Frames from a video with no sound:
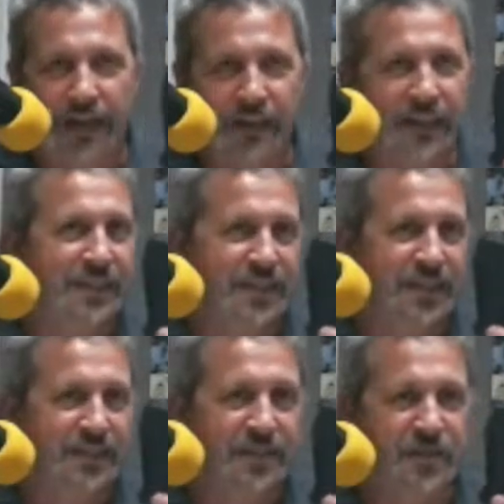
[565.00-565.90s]
I like
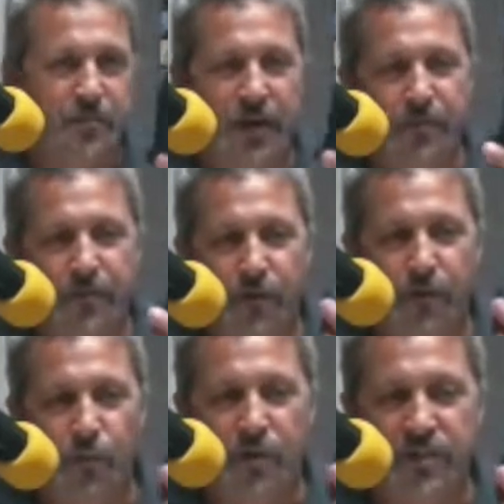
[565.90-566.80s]
these. These are my
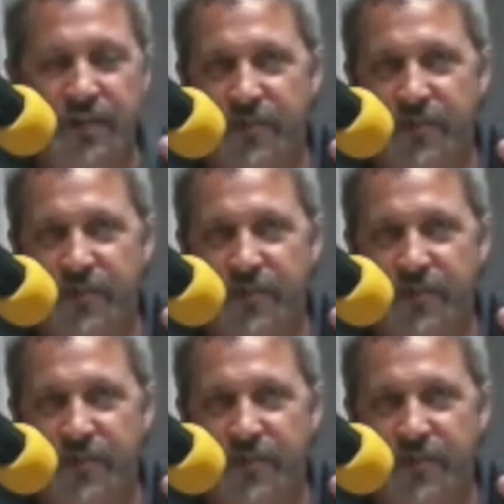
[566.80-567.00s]
preferred ones.